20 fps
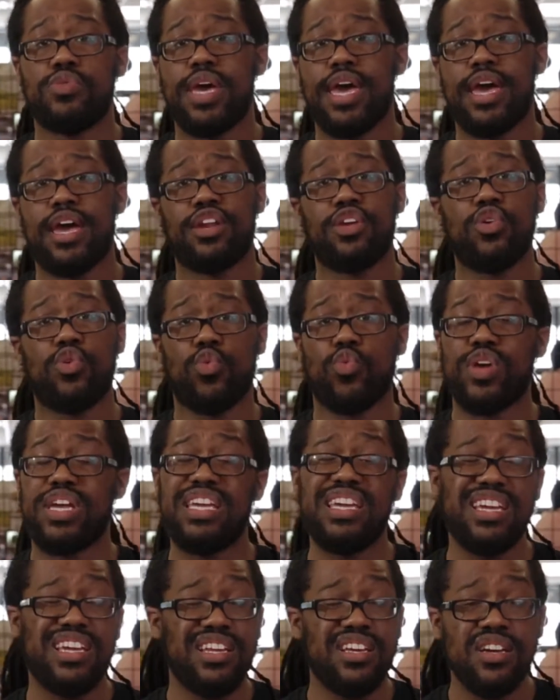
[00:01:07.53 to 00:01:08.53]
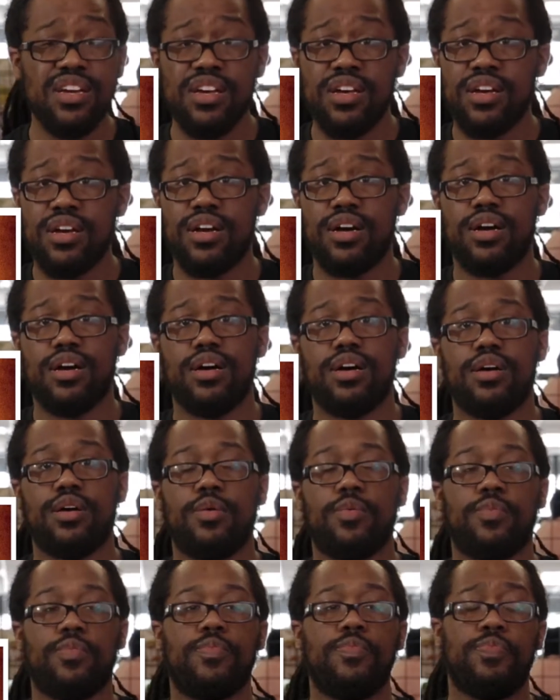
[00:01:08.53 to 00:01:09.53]
You had greed,
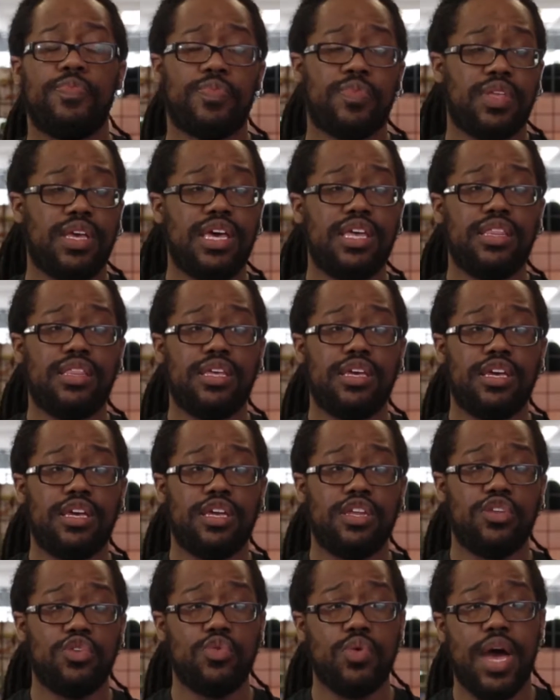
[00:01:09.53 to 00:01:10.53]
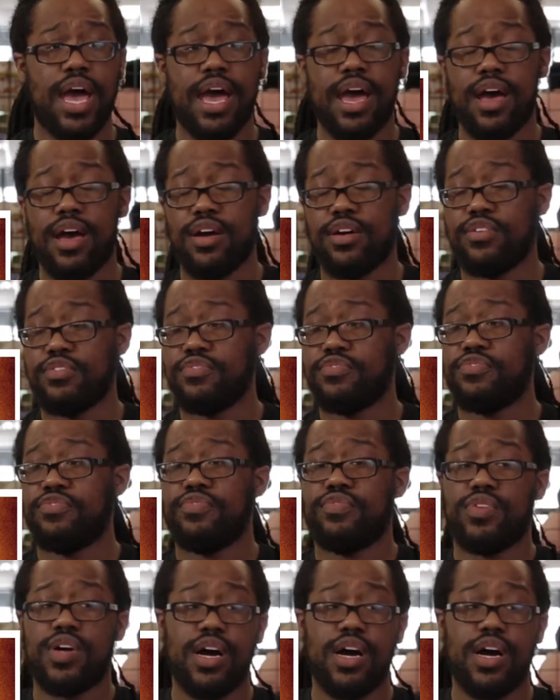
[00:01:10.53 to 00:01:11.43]
and then you have